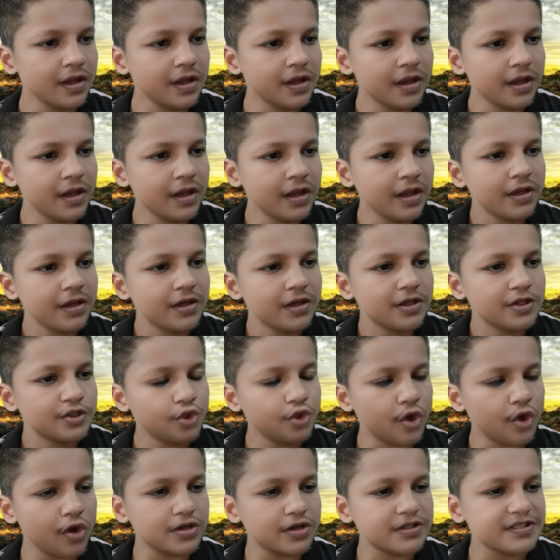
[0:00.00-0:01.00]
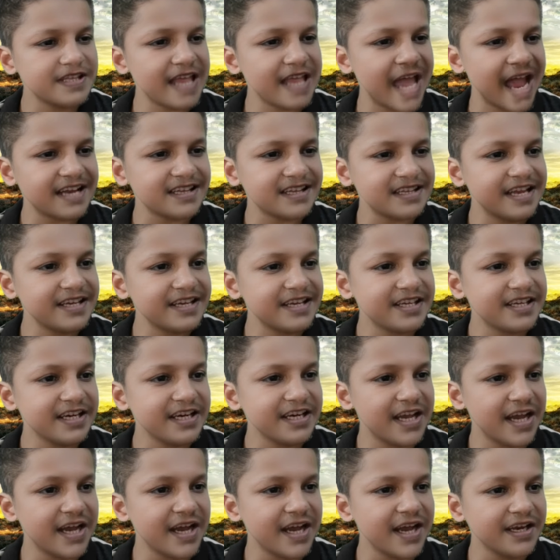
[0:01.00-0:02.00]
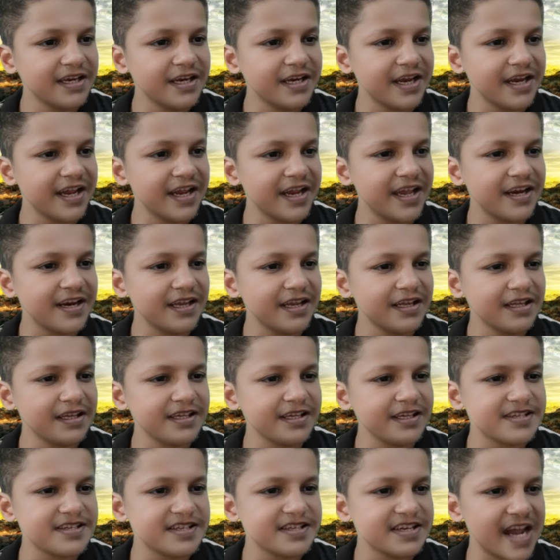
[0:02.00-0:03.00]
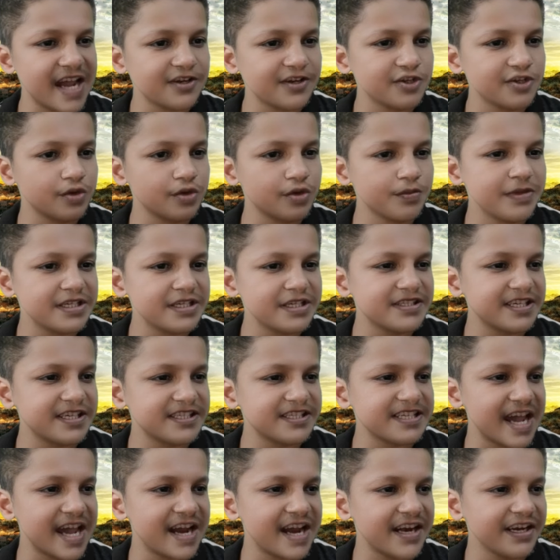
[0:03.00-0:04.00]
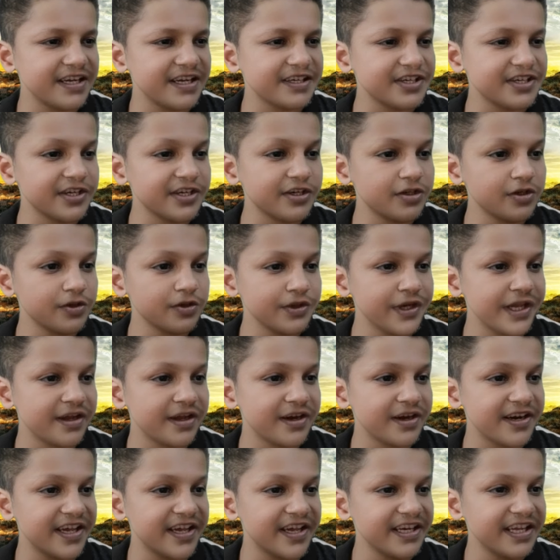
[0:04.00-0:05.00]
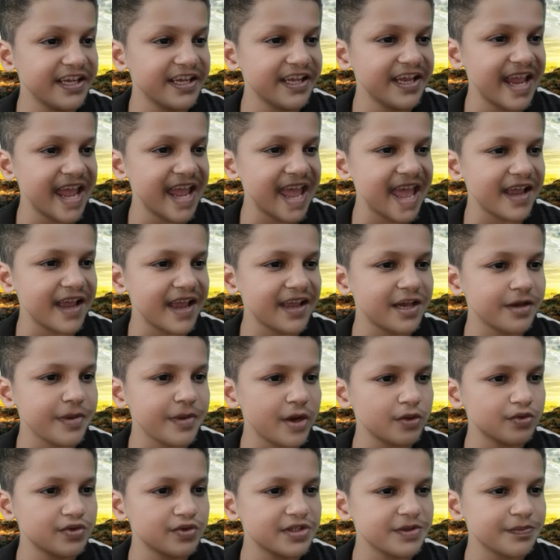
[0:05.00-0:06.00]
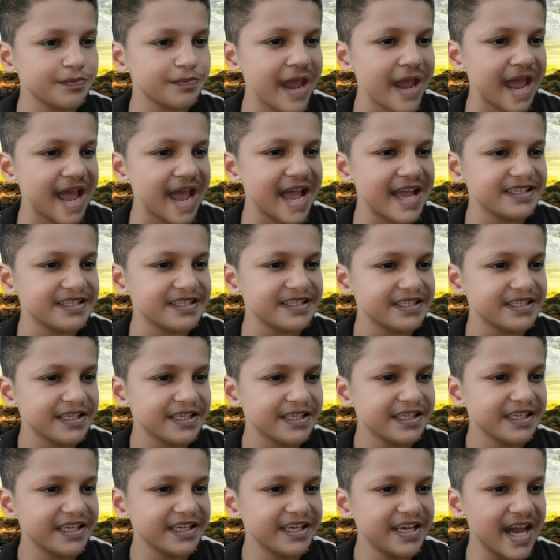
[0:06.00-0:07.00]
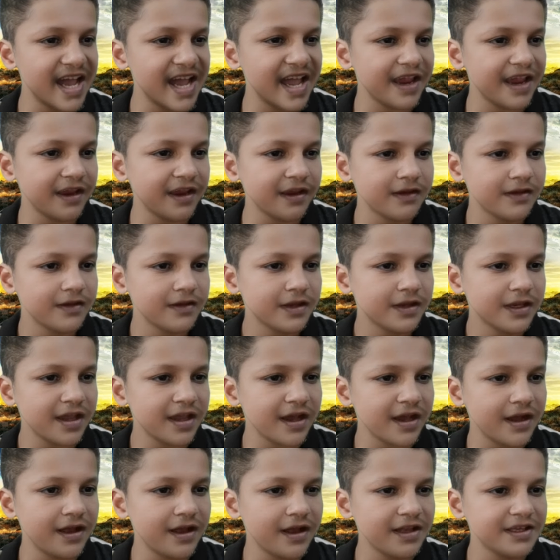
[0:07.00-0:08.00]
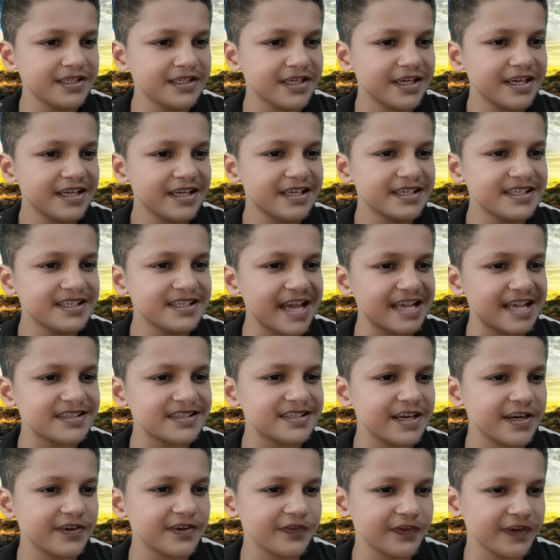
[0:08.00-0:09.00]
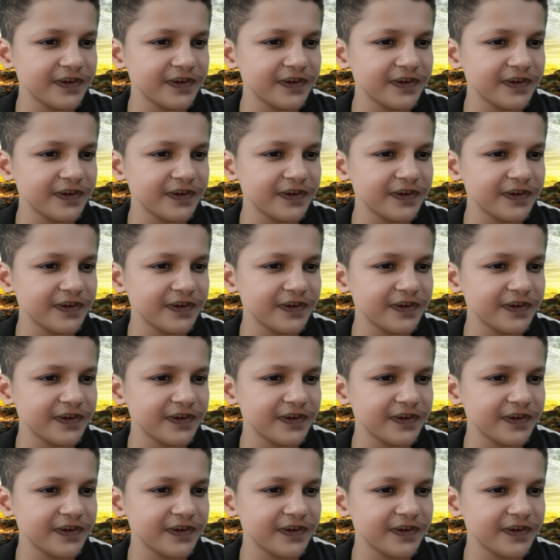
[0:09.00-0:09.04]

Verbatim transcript: Jokes that landed unerringly start to miss the target, including a running gag about a bad guy called Taserface.